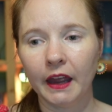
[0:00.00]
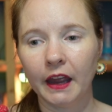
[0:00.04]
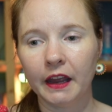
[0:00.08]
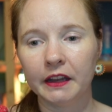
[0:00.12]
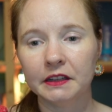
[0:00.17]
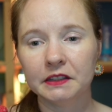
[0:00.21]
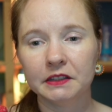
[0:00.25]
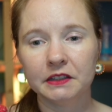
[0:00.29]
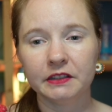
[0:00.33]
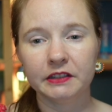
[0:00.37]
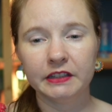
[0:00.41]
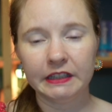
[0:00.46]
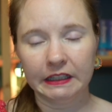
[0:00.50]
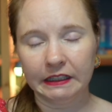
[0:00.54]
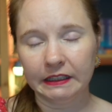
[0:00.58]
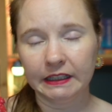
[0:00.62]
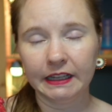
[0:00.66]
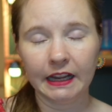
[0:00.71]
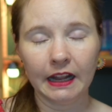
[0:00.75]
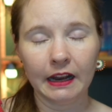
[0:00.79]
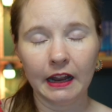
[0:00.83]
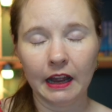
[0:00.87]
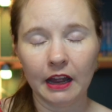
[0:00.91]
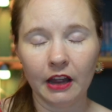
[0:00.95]
It did
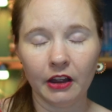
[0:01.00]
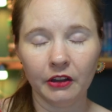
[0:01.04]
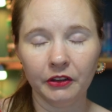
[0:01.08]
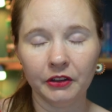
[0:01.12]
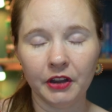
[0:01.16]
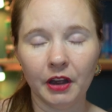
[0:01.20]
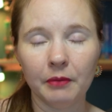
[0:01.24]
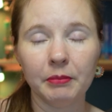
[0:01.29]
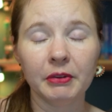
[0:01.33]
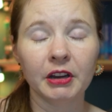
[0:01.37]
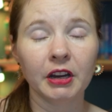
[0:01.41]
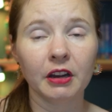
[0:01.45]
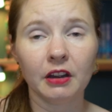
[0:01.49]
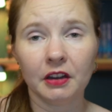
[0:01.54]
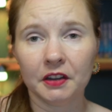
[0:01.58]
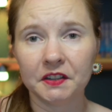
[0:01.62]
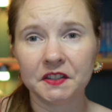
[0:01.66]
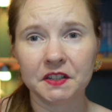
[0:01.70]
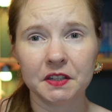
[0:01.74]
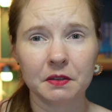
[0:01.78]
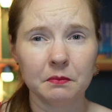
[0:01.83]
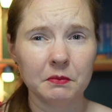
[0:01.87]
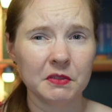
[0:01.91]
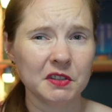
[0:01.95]
get held up in
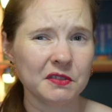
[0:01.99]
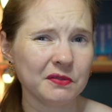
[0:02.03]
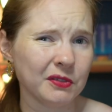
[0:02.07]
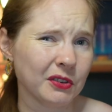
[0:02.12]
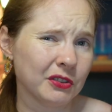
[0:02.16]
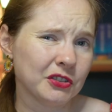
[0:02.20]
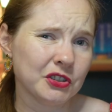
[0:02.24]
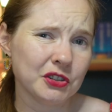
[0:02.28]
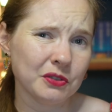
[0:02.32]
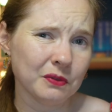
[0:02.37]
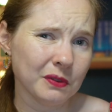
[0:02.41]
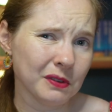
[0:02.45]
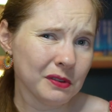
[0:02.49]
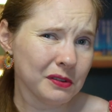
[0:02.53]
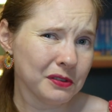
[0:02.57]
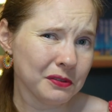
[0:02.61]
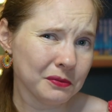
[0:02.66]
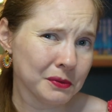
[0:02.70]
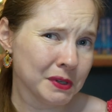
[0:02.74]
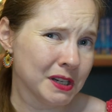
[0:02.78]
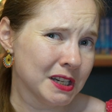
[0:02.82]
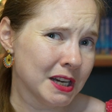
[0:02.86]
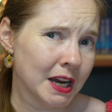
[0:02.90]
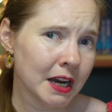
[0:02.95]
customs for 2 or
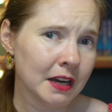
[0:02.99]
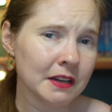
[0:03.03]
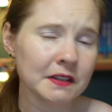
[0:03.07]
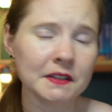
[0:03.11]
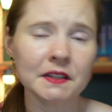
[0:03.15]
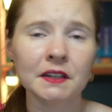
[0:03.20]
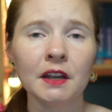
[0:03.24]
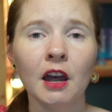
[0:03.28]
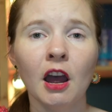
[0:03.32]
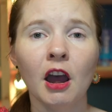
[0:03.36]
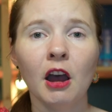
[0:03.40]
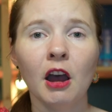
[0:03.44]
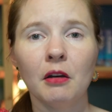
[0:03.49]
3 days,